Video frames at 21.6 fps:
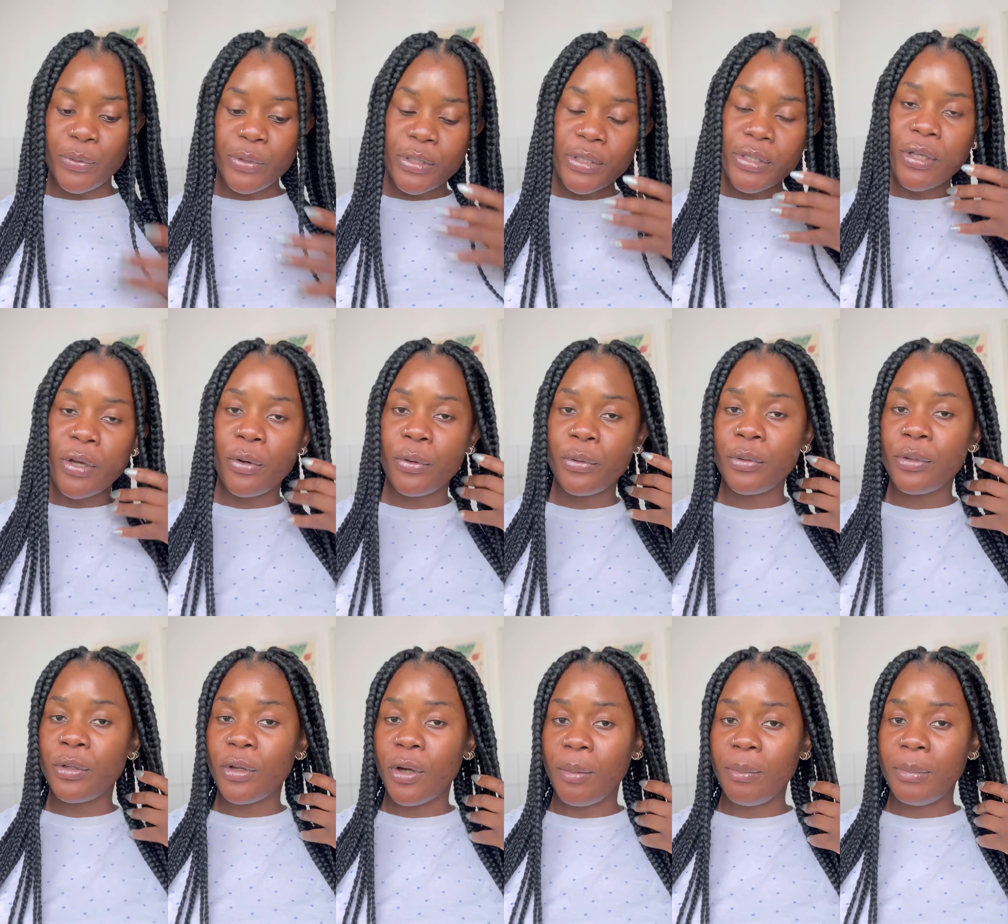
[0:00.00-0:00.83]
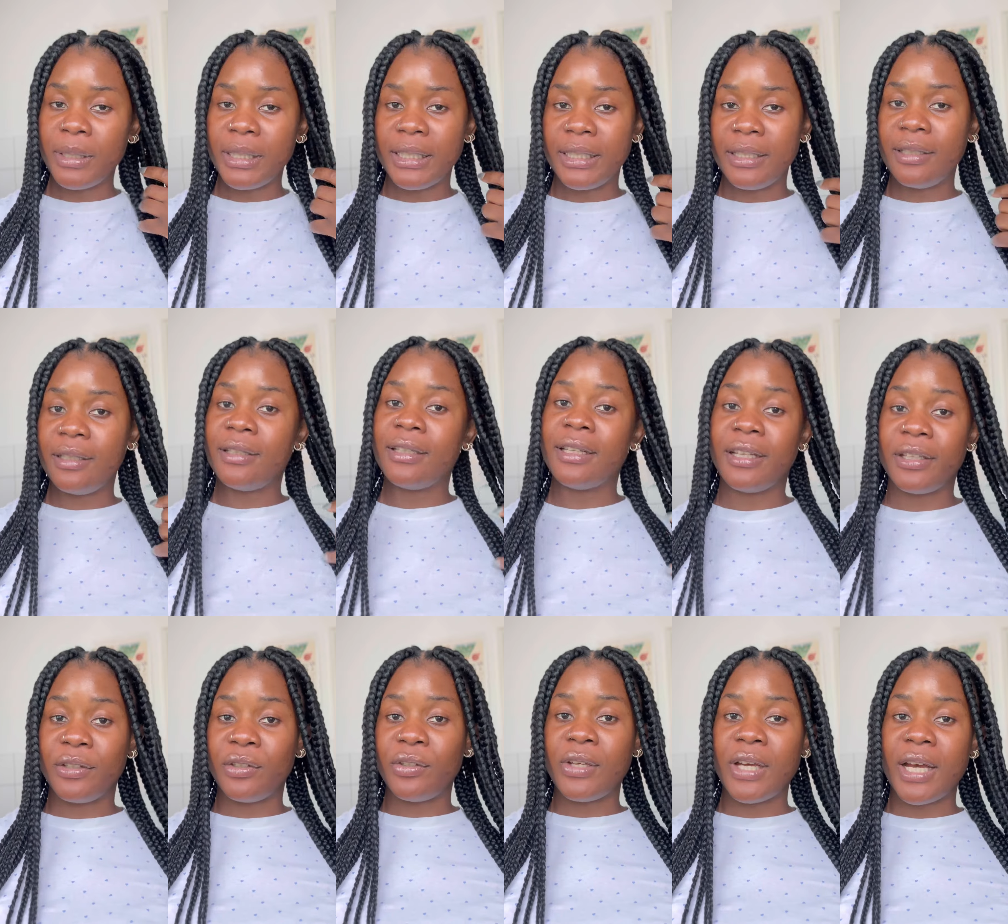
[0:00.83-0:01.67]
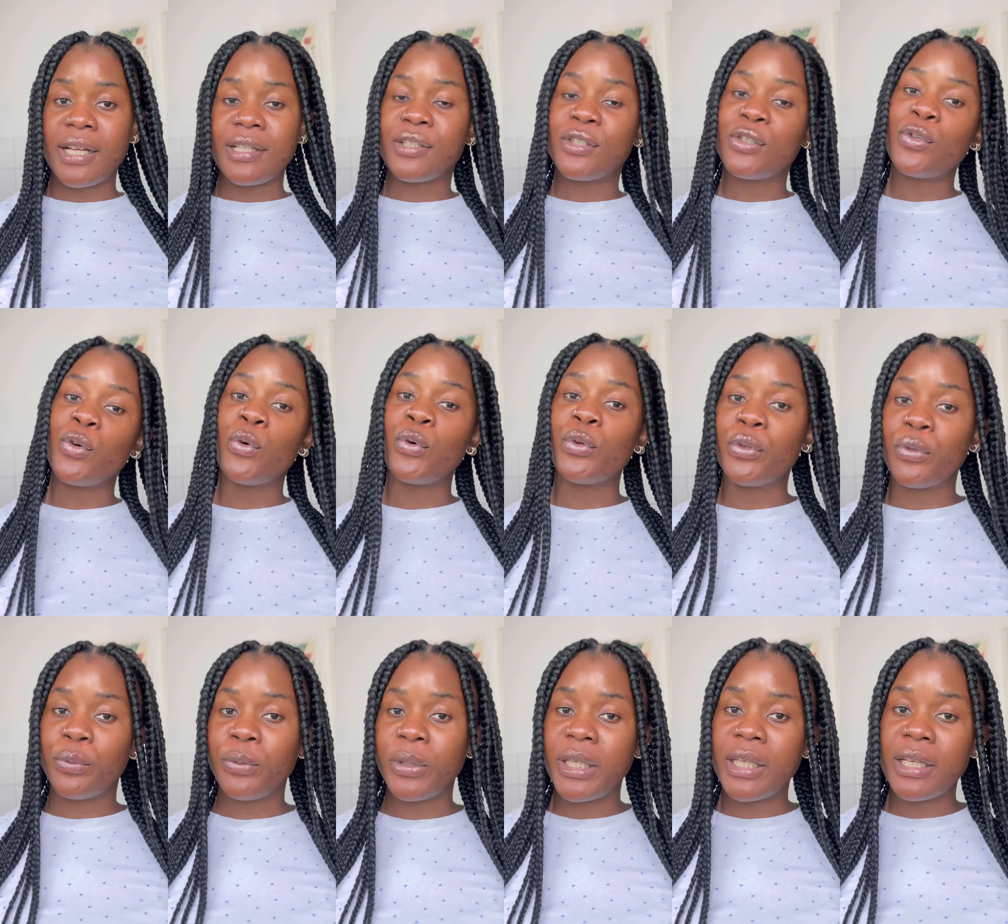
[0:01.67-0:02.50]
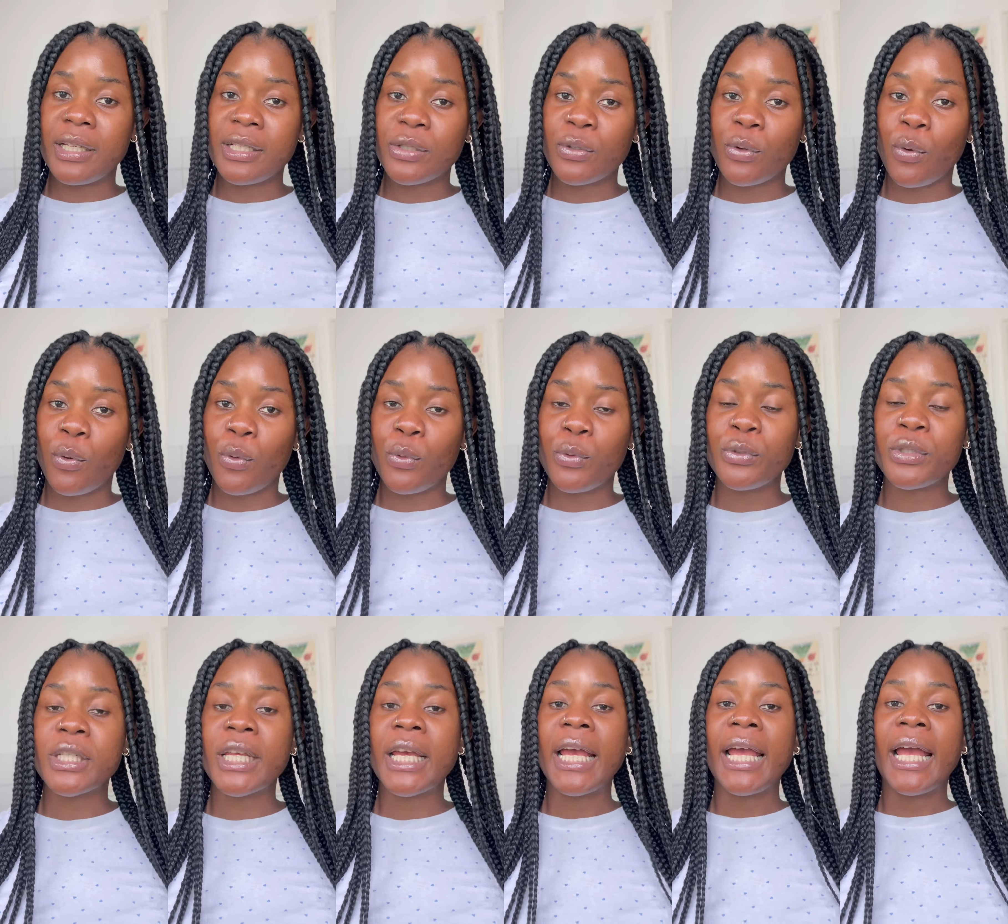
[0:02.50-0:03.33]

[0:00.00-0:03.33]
So normally, like you guys know, 3 years old